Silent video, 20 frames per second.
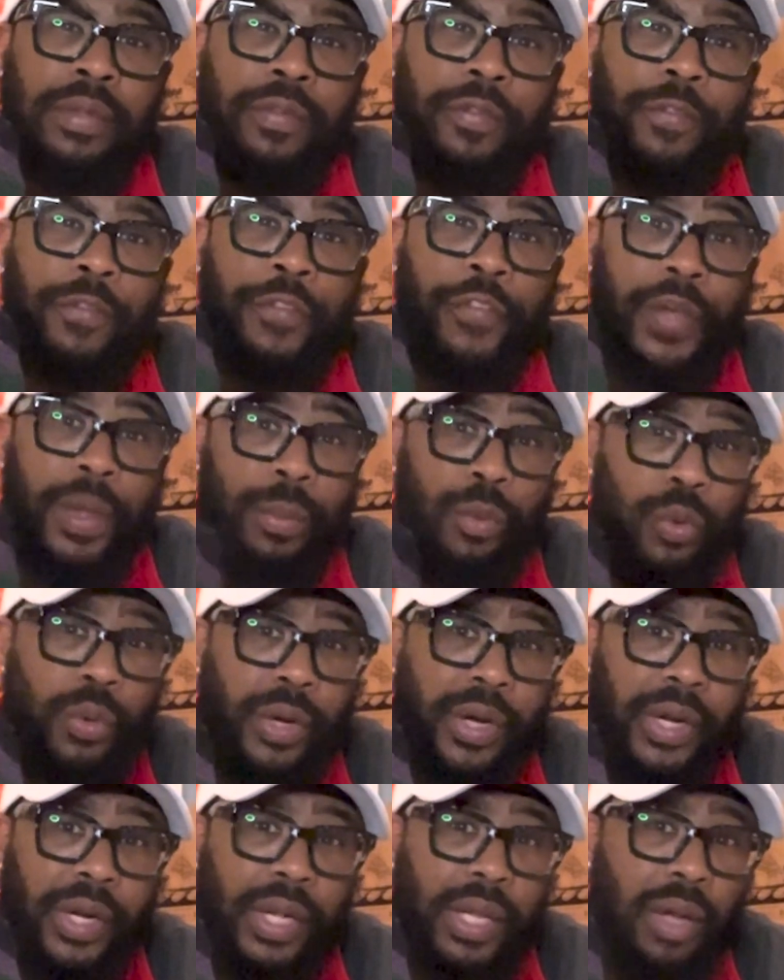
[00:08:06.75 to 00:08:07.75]

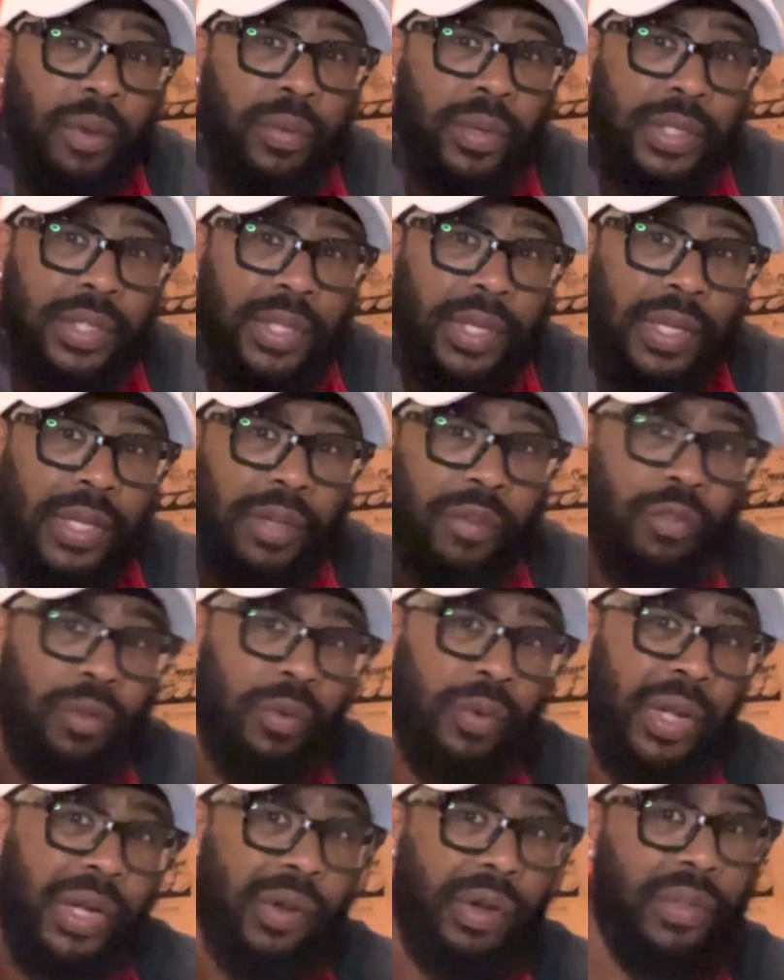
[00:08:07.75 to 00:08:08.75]
February, I want to say,
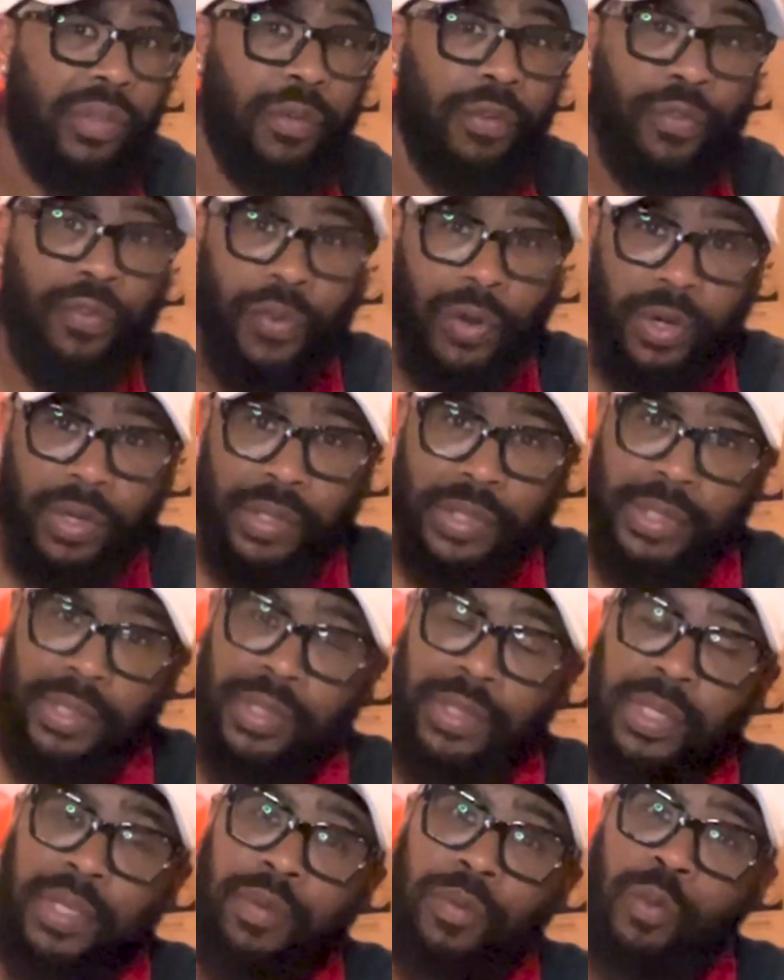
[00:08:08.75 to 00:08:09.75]
right around the 1st.